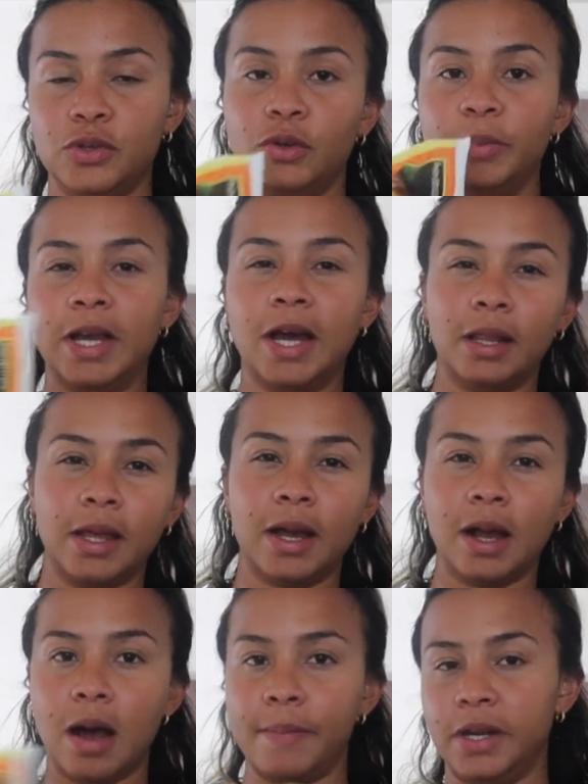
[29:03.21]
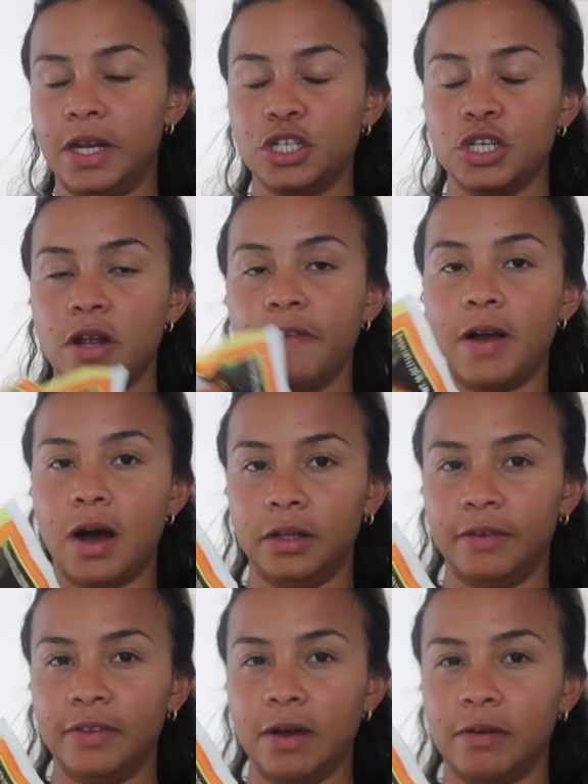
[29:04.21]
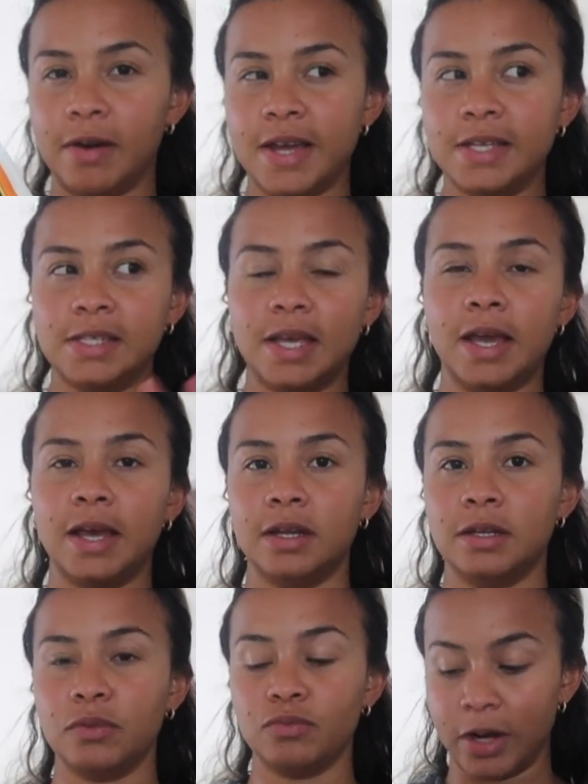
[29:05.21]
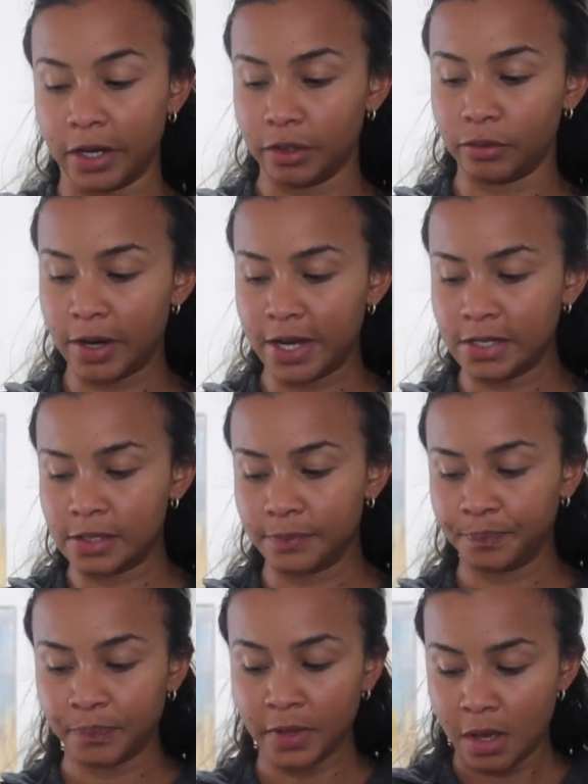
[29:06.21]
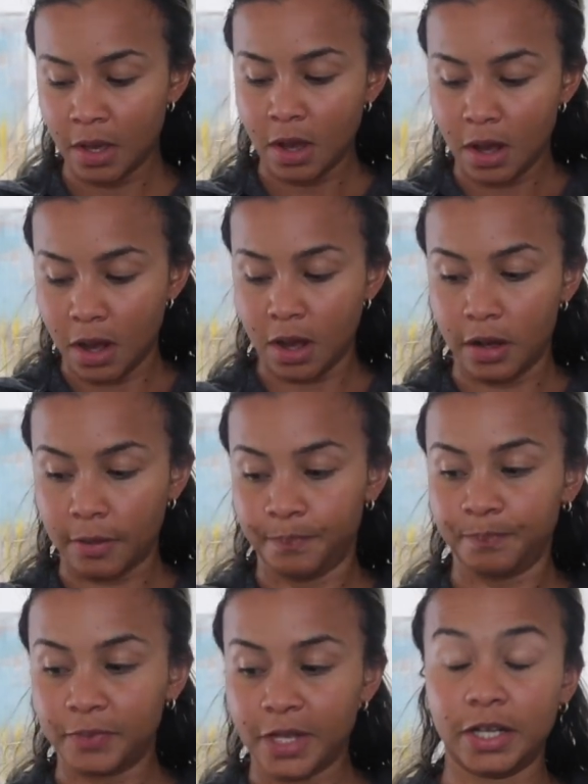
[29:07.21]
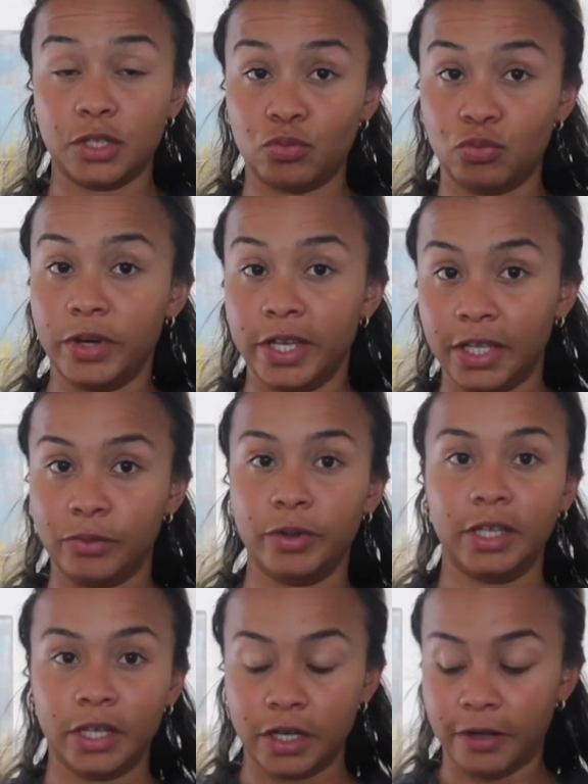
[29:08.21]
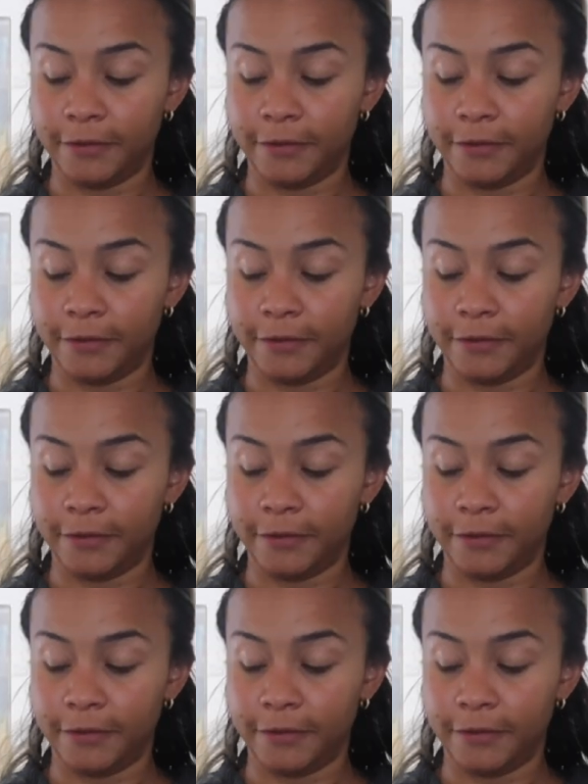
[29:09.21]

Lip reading: So it'll be kind of like a combination of cauliflower rice and regular rice. And it's really, really good.